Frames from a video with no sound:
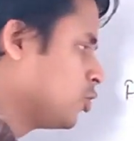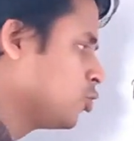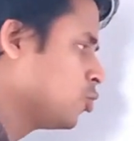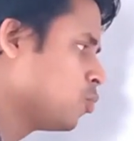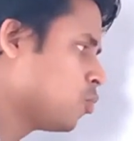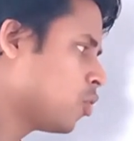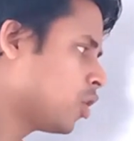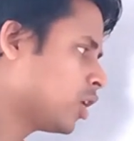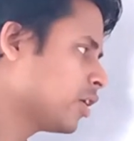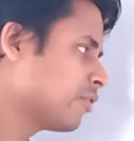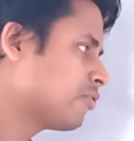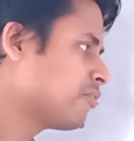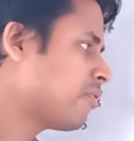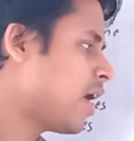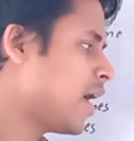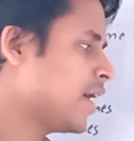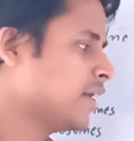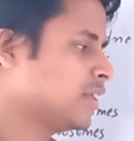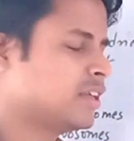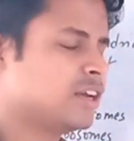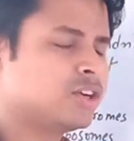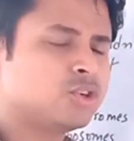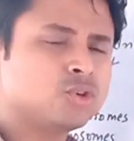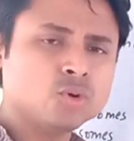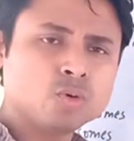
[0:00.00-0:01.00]
They do
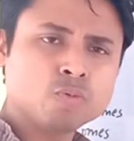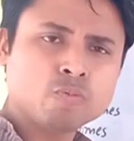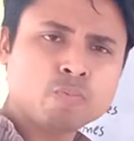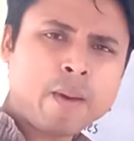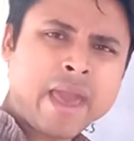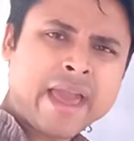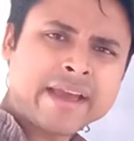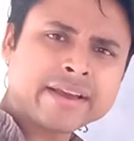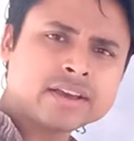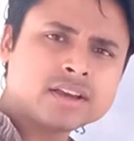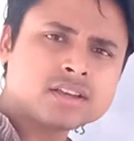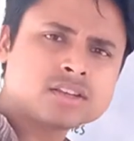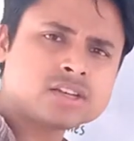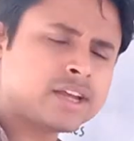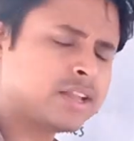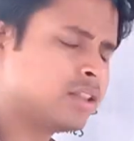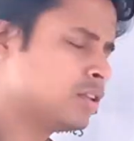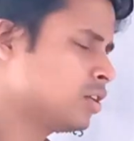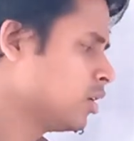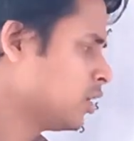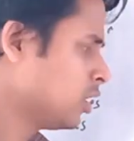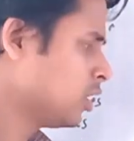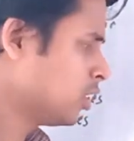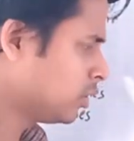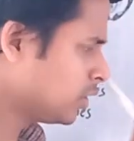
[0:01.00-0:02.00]
modify, they do package,
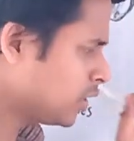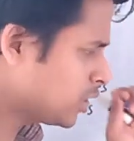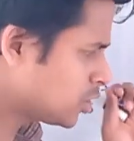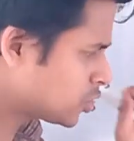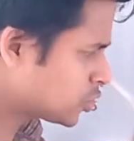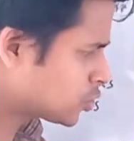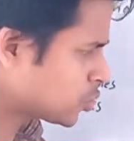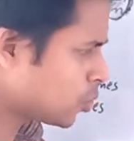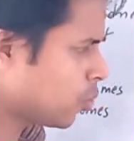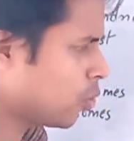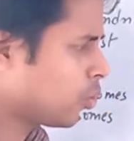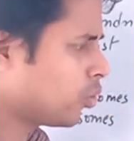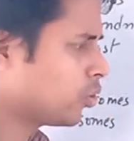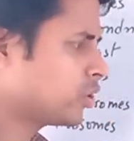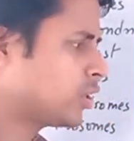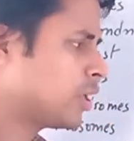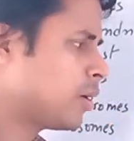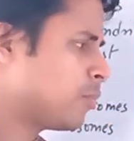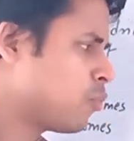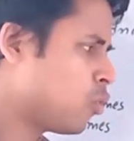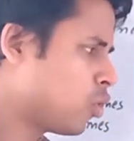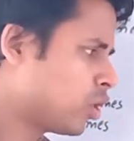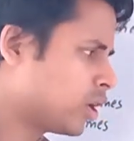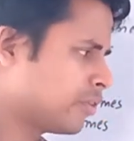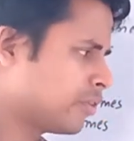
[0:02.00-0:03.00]
and they store, they